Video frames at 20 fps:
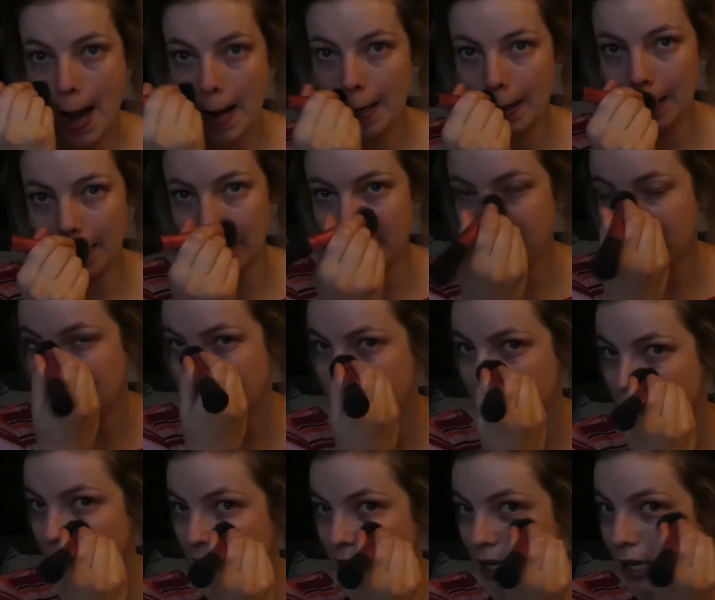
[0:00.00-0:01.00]
is
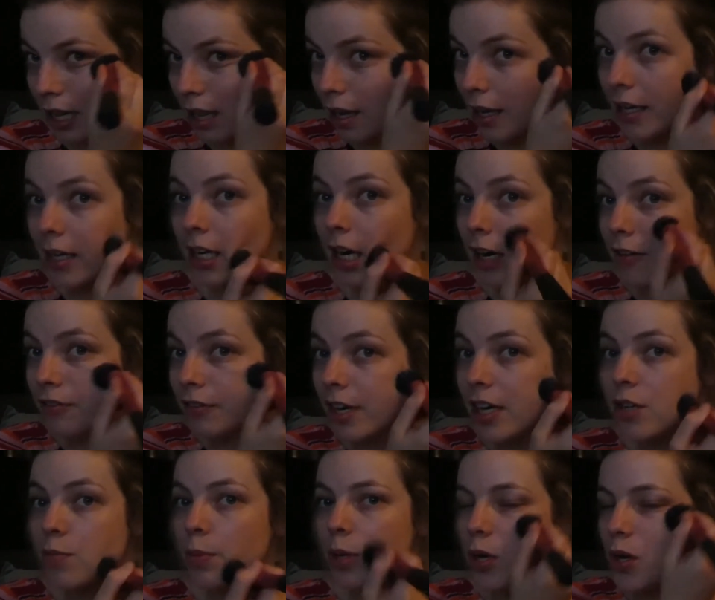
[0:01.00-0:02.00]
quite light
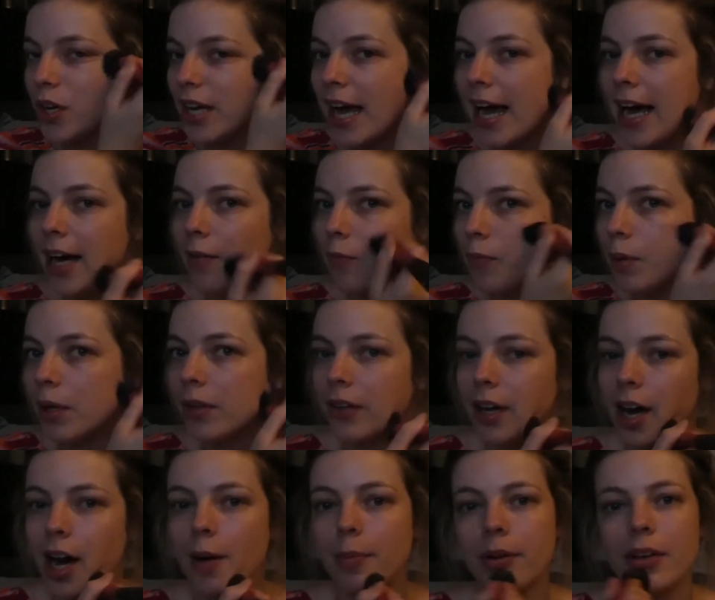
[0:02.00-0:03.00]
coverage, but you can build it
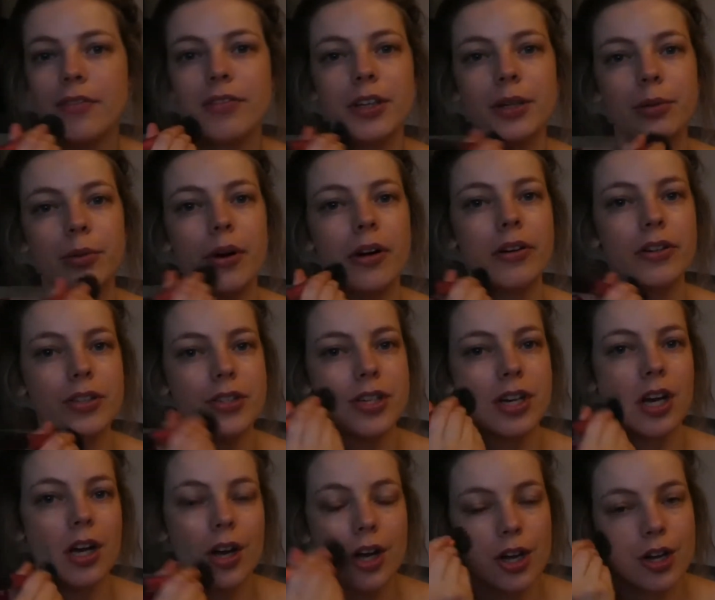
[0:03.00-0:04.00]
up if you want
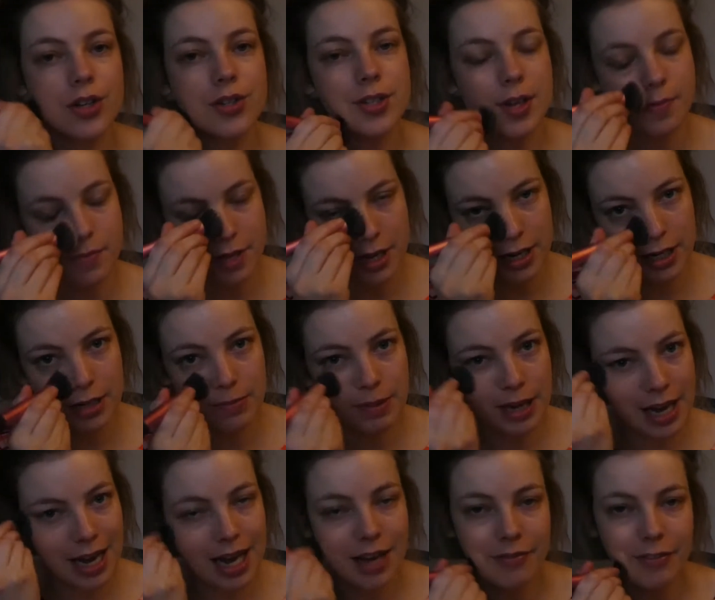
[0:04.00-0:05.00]
something a bit
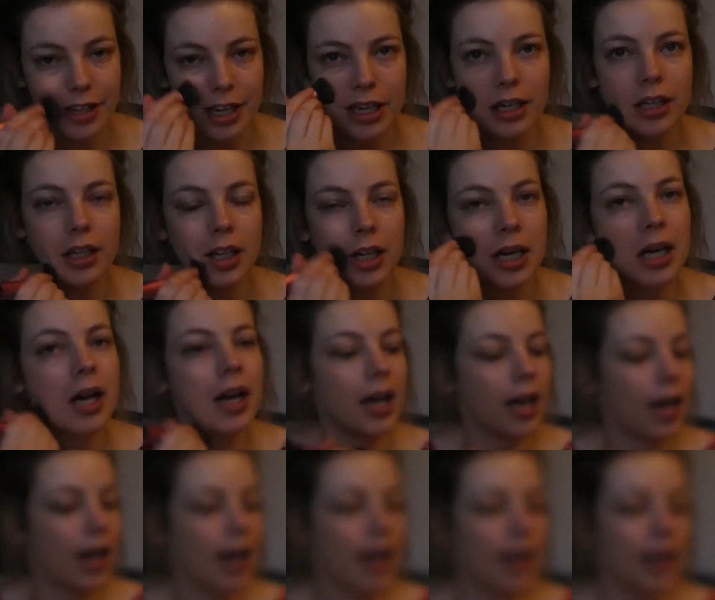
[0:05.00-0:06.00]
heavier,
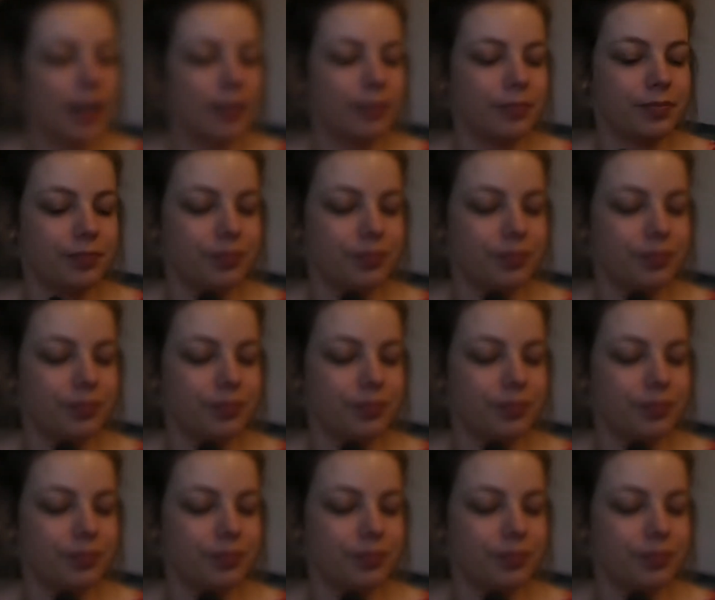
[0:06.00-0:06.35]
and